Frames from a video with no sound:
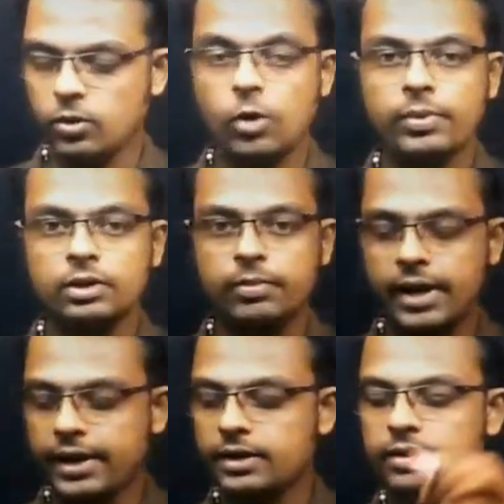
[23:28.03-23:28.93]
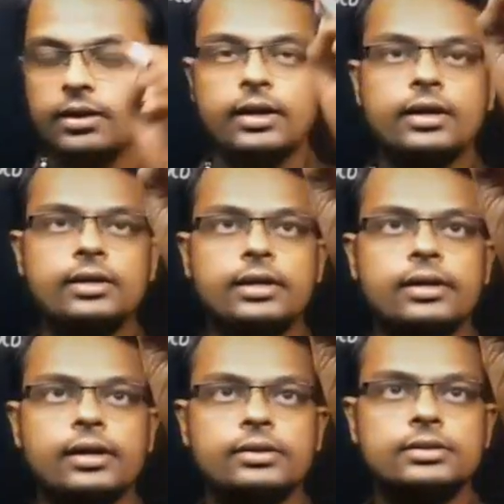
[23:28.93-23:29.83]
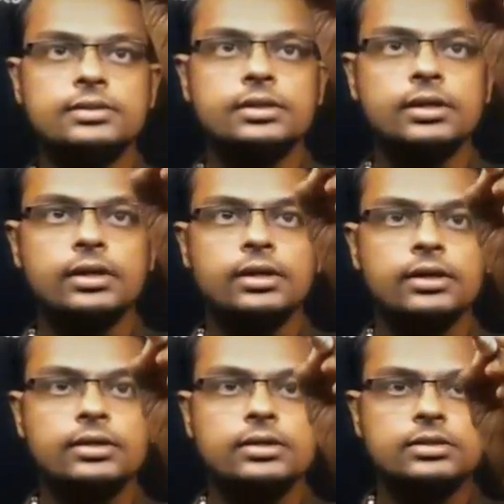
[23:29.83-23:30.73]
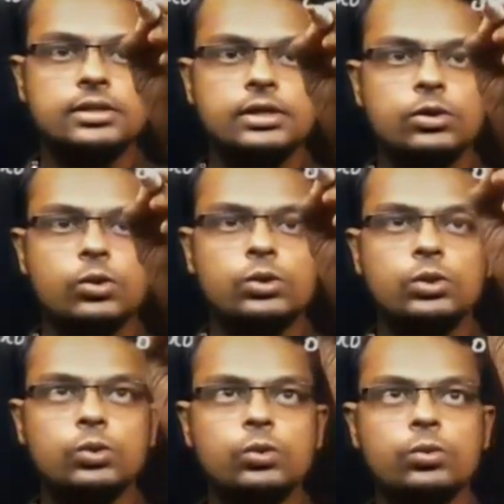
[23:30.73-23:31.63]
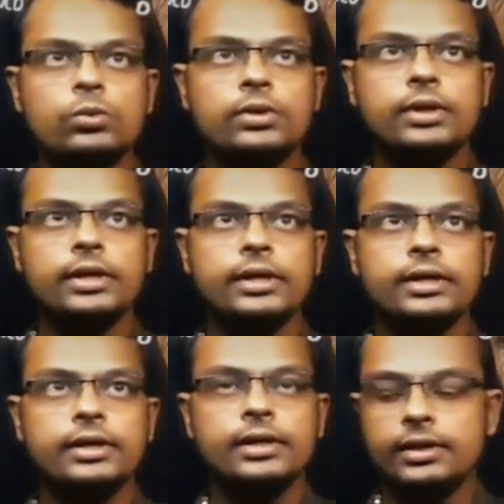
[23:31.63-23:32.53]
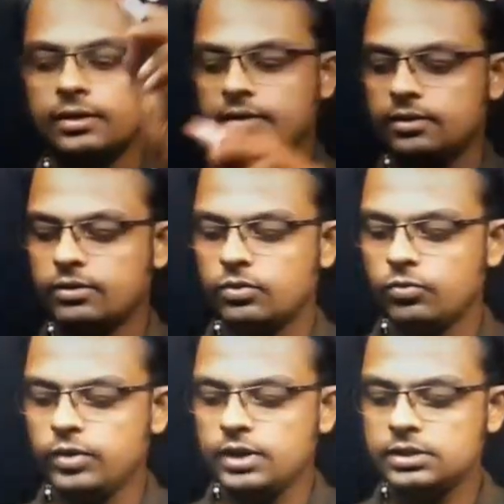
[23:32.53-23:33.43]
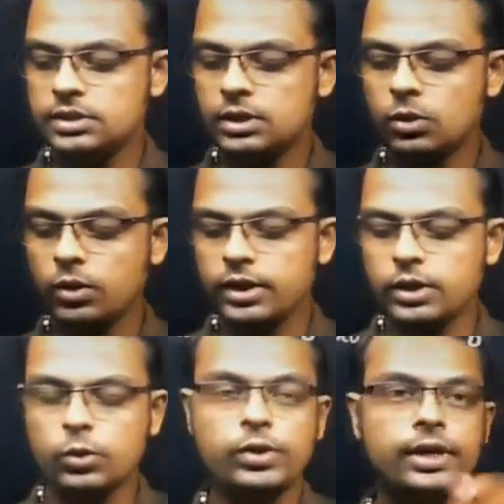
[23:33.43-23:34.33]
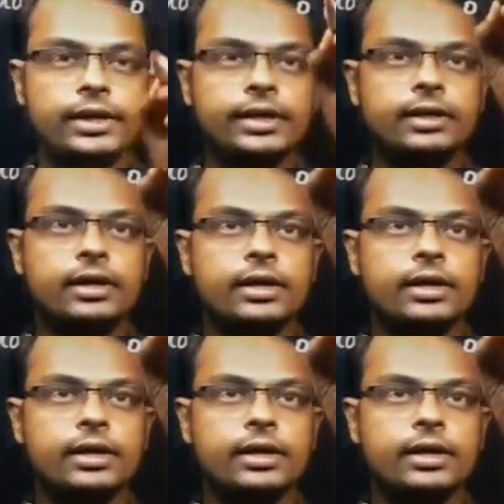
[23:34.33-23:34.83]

open the bracket, I can write like this, 0 to t v0 into dt.